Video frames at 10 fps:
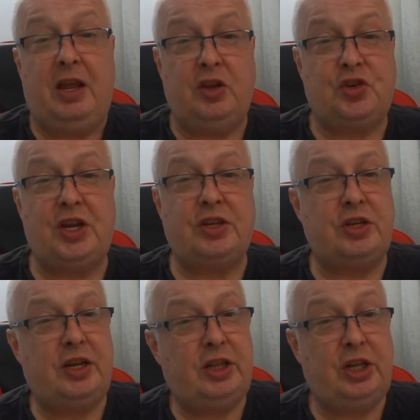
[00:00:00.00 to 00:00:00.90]
It's
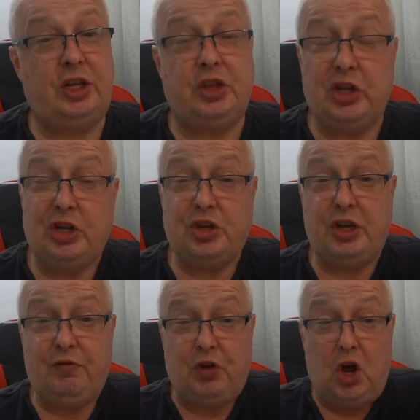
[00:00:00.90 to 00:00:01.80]
Saturday, the
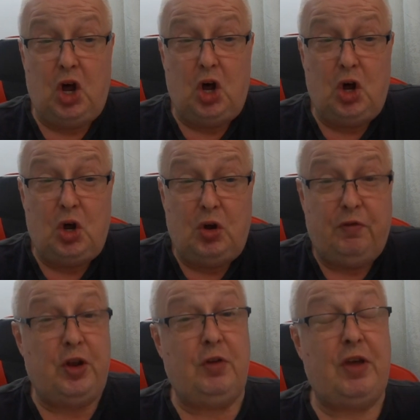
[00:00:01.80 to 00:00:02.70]
13th
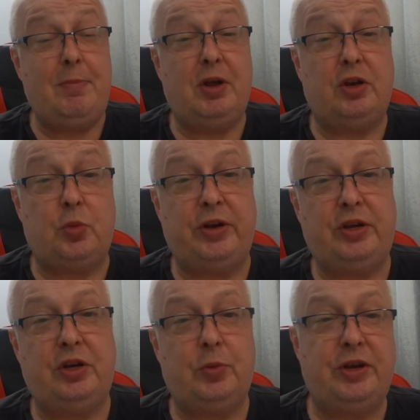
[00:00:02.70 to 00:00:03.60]
of November,
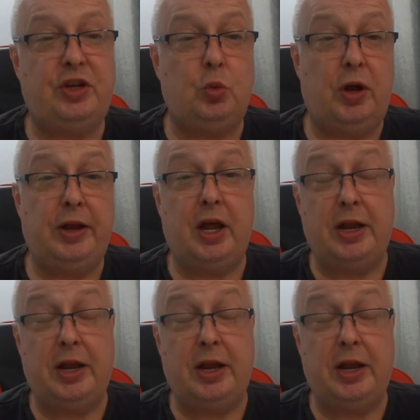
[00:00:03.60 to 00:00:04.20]
2021,